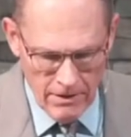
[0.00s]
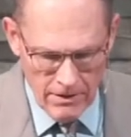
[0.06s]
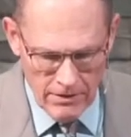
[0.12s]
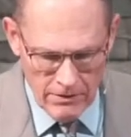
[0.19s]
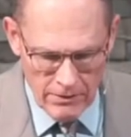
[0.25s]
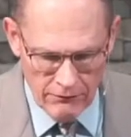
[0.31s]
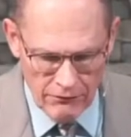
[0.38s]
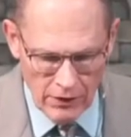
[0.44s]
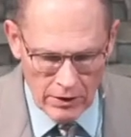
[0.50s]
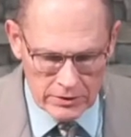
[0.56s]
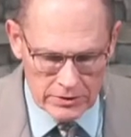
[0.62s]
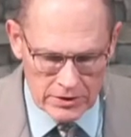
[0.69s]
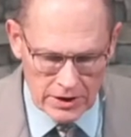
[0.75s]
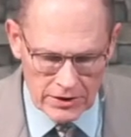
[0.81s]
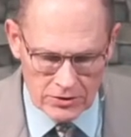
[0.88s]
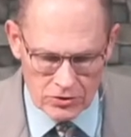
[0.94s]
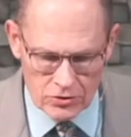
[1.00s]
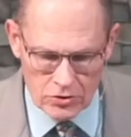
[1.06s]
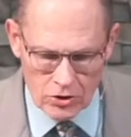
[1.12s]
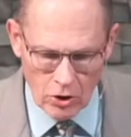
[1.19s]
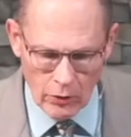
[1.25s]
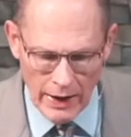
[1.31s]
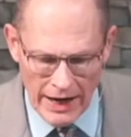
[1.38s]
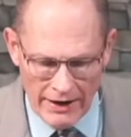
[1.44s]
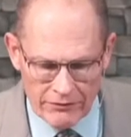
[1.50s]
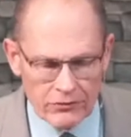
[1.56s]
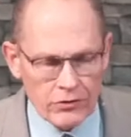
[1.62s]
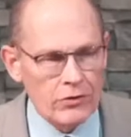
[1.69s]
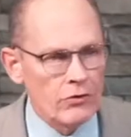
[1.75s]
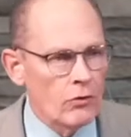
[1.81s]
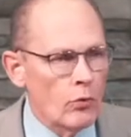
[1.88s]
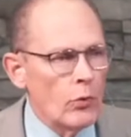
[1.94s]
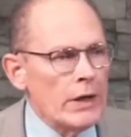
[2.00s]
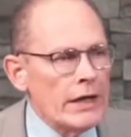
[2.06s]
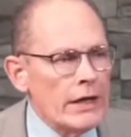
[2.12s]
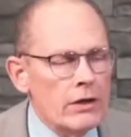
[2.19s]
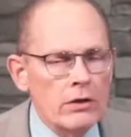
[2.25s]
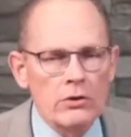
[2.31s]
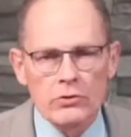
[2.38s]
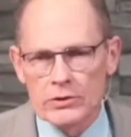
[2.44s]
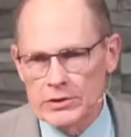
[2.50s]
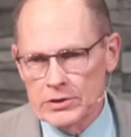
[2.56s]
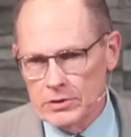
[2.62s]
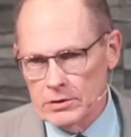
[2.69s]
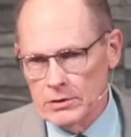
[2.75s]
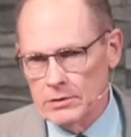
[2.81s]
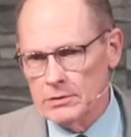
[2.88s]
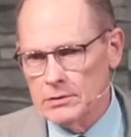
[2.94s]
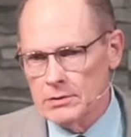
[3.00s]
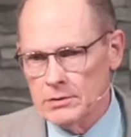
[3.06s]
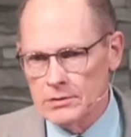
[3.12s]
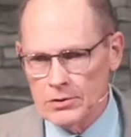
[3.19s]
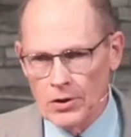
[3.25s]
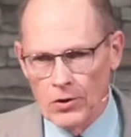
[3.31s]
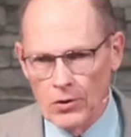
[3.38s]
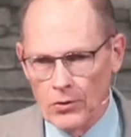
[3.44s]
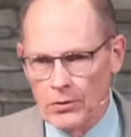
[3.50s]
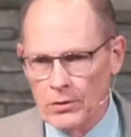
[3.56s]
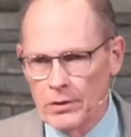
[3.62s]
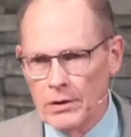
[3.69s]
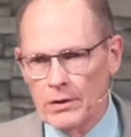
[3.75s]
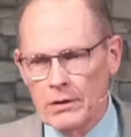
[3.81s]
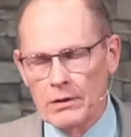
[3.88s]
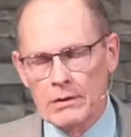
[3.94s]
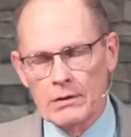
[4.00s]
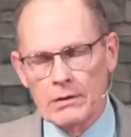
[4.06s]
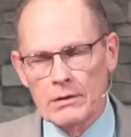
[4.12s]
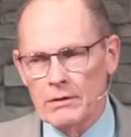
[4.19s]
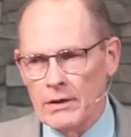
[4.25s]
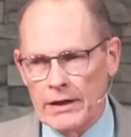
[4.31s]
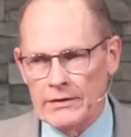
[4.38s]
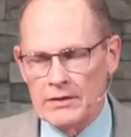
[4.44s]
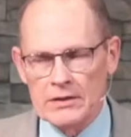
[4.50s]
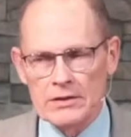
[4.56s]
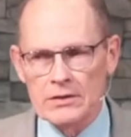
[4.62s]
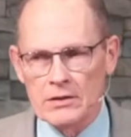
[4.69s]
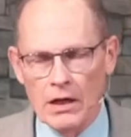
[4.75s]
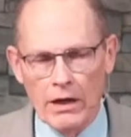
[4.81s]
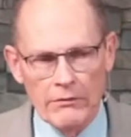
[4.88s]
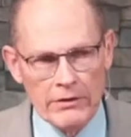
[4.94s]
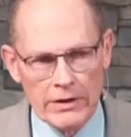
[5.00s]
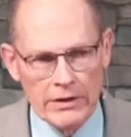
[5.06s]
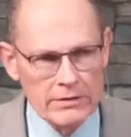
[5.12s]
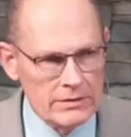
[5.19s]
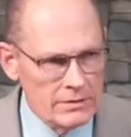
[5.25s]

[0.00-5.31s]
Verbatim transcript: the false teachers go after the weak Christians. So, like, this is obvious.